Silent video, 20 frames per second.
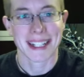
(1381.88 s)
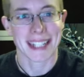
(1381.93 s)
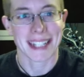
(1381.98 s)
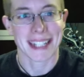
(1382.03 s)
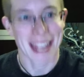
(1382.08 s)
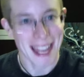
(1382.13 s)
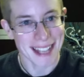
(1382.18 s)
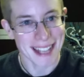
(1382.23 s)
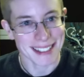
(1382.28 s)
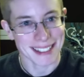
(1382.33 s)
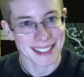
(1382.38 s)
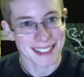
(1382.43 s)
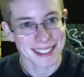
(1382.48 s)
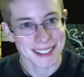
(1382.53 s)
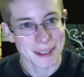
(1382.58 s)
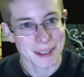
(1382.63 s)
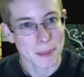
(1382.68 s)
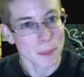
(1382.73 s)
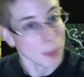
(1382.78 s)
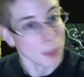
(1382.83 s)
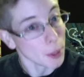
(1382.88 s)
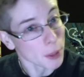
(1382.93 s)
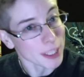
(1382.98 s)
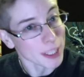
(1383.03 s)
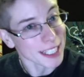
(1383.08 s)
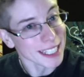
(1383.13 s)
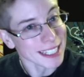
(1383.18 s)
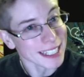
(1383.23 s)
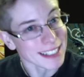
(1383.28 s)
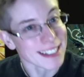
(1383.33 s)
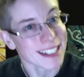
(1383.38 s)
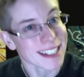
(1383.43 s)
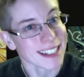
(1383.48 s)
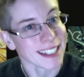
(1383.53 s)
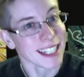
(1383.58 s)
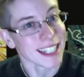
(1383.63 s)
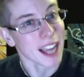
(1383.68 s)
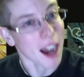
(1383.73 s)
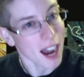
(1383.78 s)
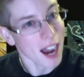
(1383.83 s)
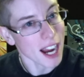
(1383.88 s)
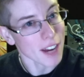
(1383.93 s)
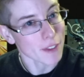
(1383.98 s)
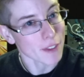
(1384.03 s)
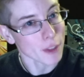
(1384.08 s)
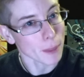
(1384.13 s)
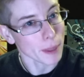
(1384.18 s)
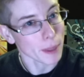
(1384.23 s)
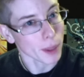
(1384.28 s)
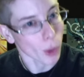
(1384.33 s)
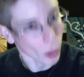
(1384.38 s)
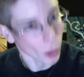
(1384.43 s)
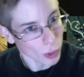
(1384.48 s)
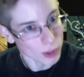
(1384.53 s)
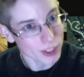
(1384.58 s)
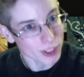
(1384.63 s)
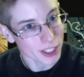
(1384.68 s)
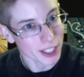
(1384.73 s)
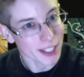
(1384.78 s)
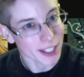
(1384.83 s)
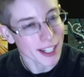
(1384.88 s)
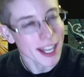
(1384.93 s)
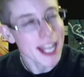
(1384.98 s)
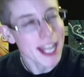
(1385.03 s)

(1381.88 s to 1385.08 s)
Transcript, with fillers: Yes, beauty is in the eye of the beholder.